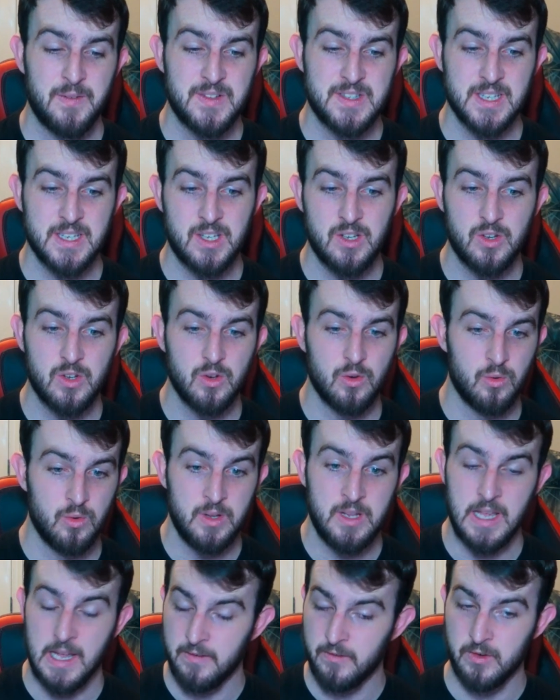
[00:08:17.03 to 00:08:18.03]
But if it's like you
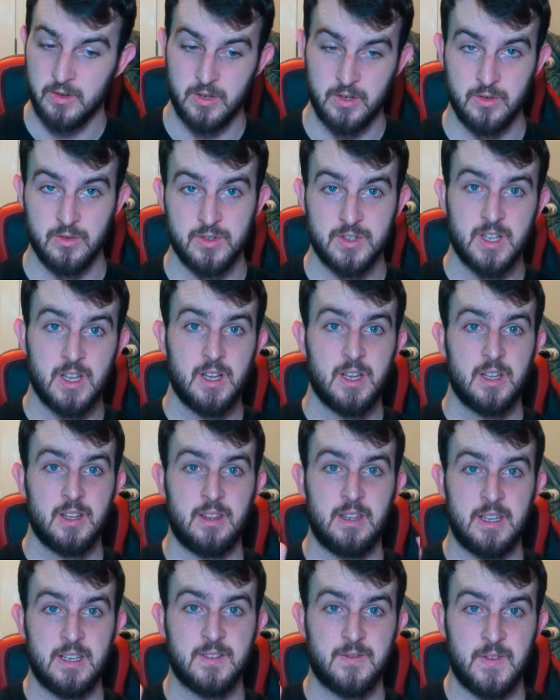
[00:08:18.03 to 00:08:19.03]
can only ever use
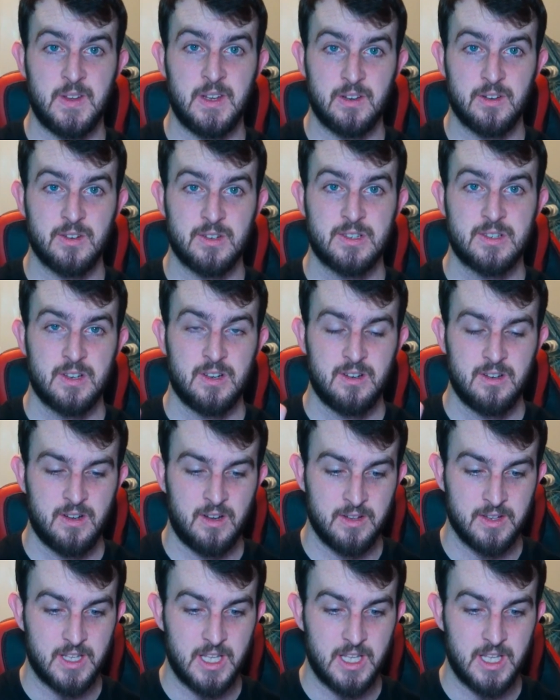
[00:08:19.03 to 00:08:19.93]
these fingers